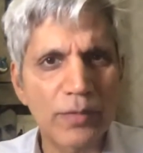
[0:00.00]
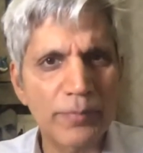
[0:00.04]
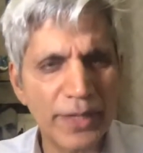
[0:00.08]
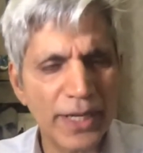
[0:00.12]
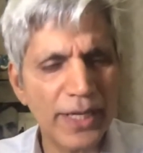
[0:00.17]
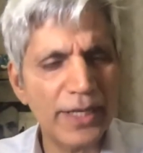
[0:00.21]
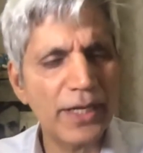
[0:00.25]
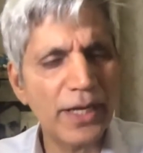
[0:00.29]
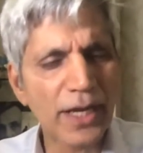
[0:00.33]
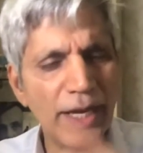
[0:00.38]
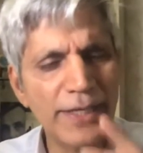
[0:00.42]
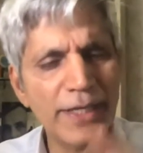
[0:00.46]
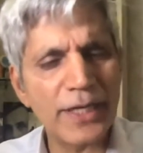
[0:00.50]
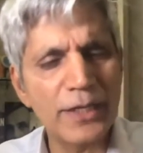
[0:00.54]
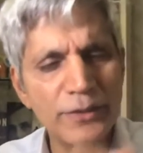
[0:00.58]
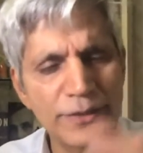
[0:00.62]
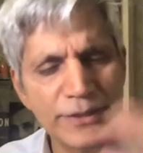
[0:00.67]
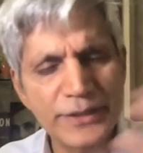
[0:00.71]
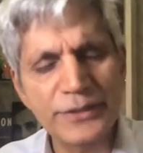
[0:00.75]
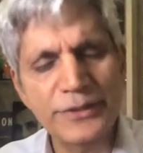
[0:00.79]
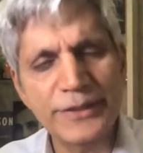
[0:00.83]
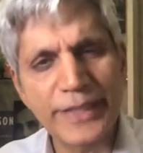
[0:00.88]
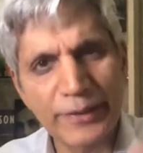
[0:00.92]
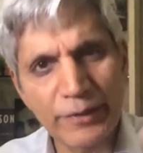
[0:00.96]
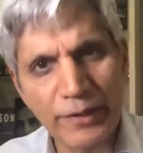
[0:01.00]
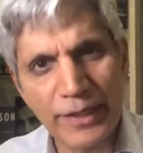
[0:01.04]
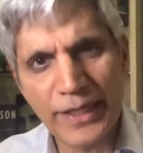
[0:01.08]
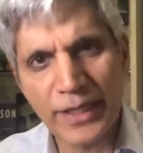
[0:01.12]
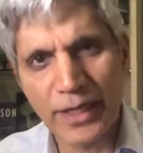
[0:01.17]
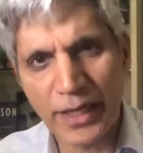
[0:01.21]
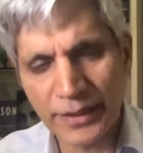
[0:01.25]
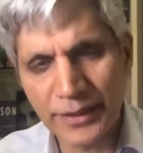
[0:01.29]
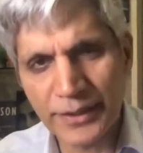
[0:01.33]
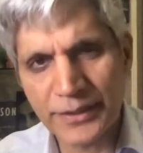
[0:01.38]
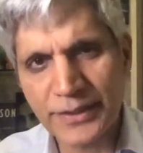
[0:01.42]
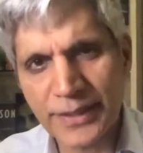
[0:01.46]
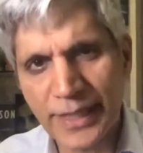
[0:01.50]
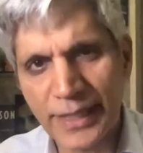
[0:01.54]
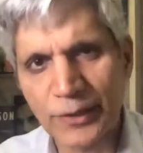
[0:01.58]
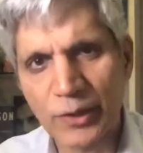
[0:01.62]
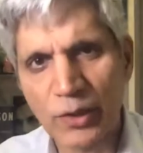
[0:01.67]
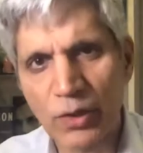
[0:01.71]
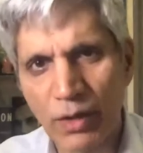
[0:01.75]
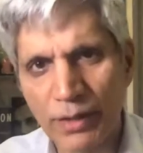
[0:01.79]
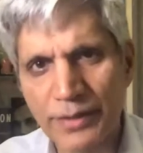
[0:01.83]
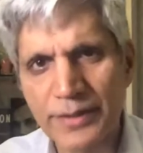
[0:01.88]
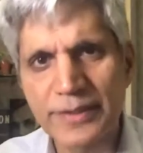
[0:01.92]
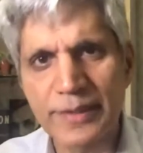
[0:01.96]
but I kind of just generally understand the
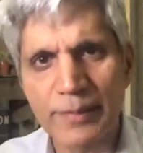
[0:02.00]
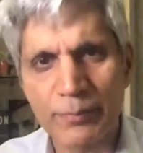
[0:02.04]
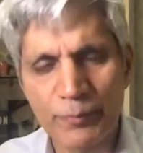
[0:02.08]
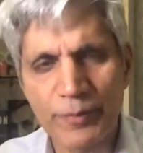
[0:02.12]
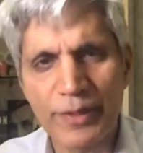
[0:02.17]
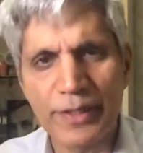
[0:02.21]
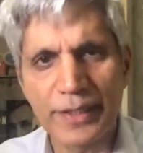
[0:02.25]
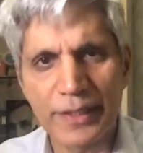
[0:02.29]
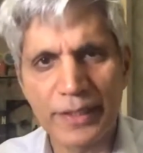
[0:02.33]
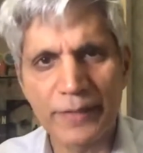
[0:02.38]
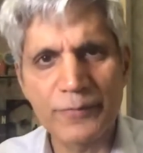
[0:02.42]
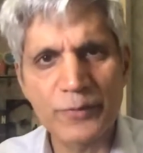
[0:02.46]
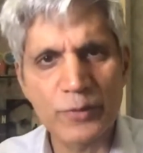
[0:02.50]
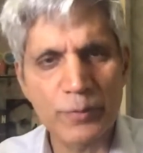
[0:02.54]
concept well enough.